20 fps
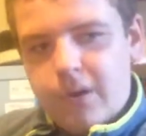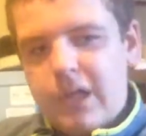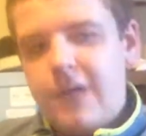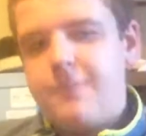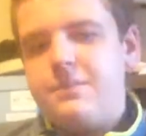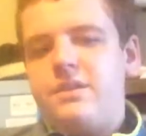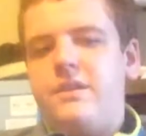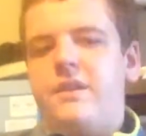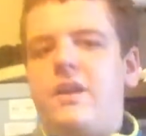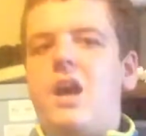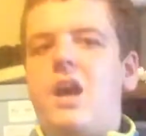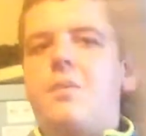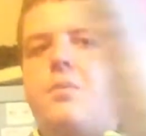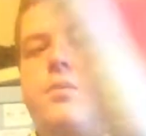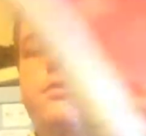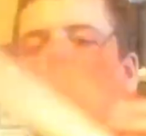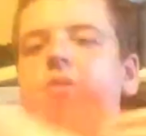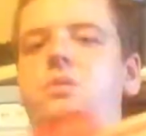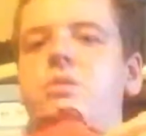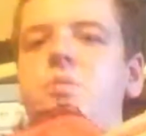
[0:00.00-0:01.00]
it comes to the
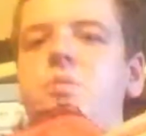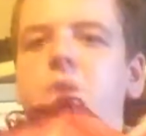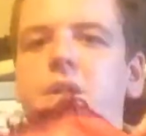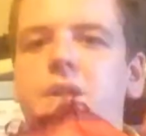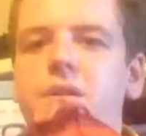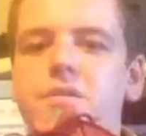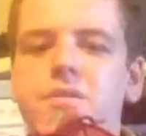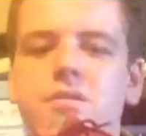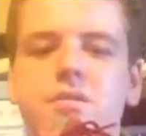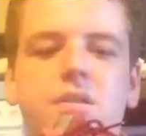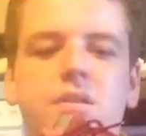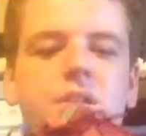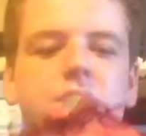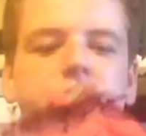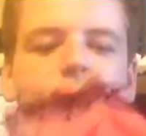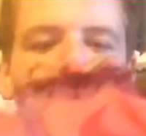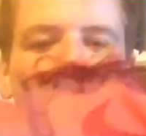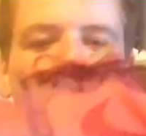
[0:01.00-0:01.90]
Hyperfuse ones, these